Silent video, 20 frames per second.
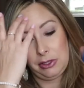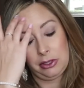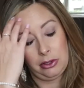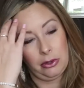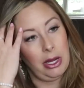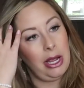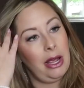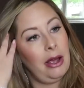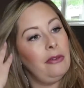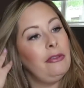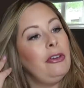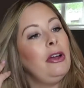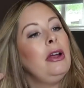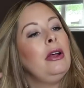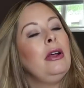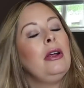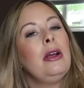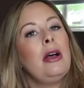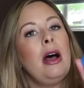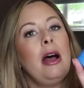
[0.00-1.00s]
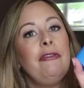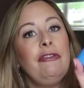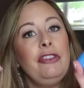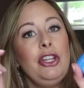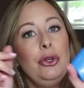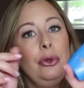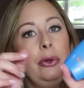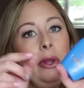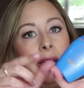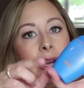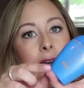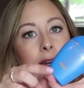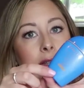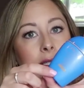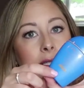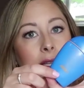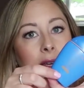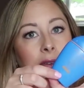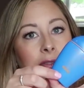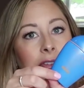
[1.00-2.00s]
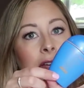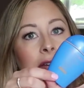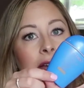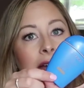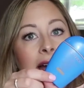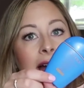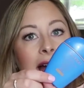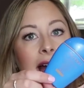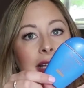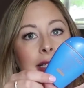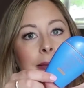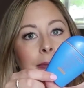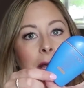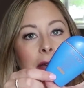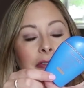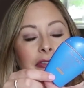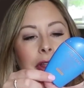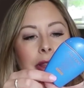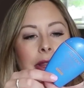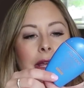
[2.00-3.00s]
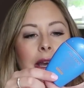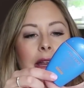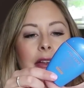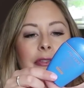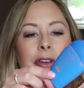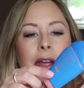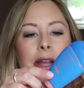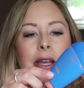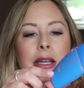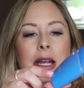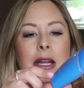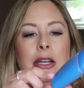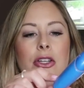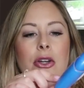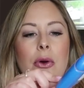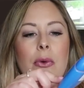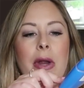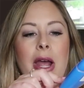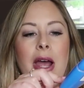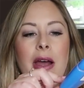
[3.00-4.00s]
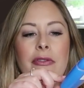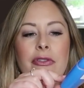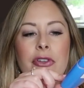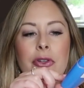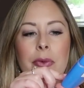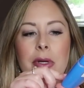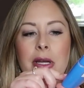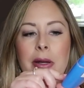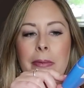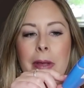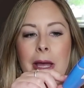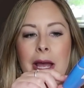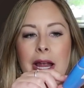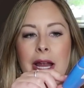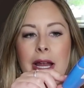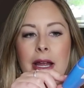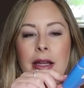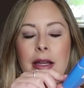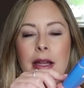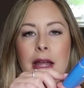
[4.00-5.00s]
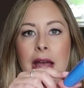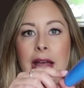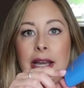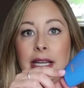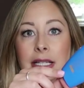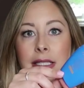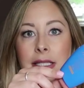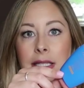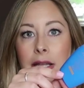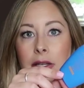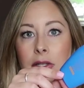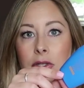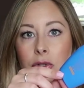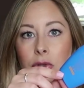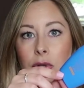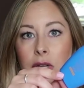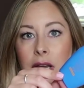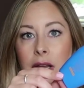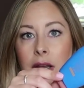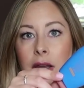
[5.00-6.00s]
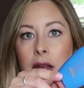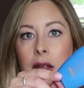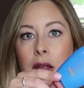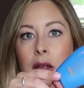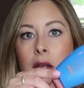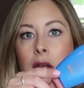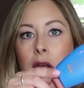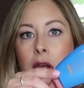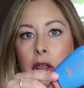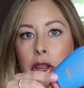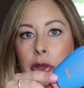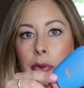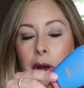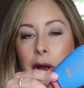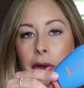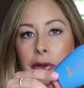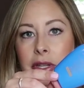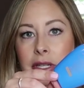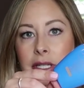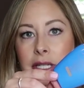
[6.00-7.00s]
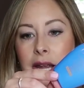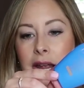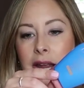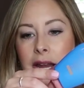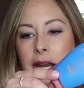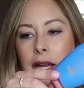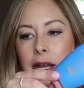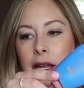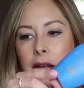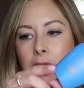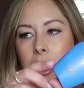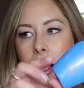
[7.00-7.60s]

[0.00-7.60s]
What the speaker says: So I have a few layers of SPF, and then I find I don't have to reapply any sunscreen throughout the day.